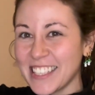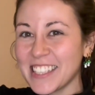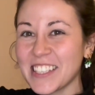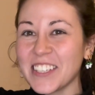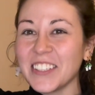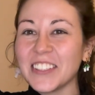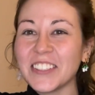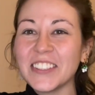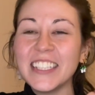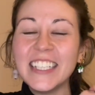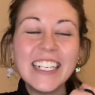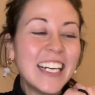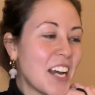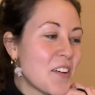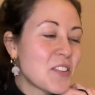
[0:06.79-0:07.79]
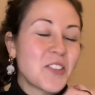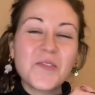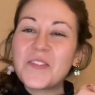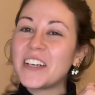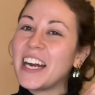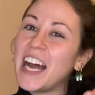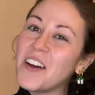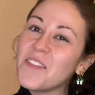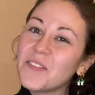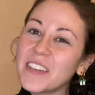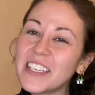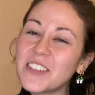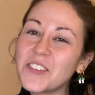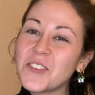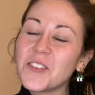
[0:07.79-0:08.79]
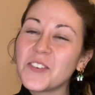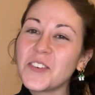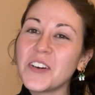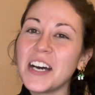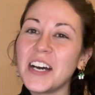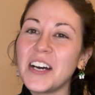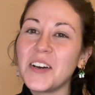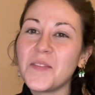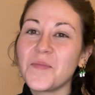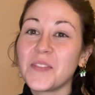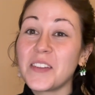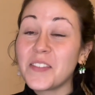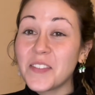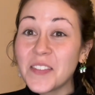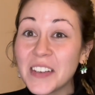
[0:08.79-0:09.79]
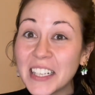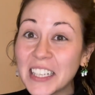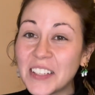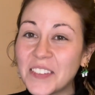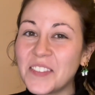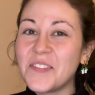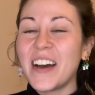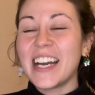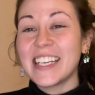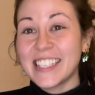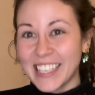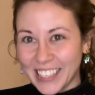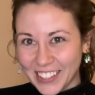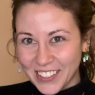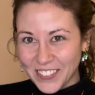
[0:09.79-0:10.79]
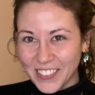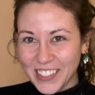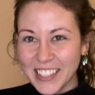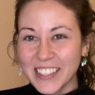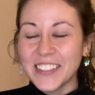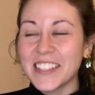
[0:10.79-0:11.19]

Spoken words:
So I'm super happy to film my second video.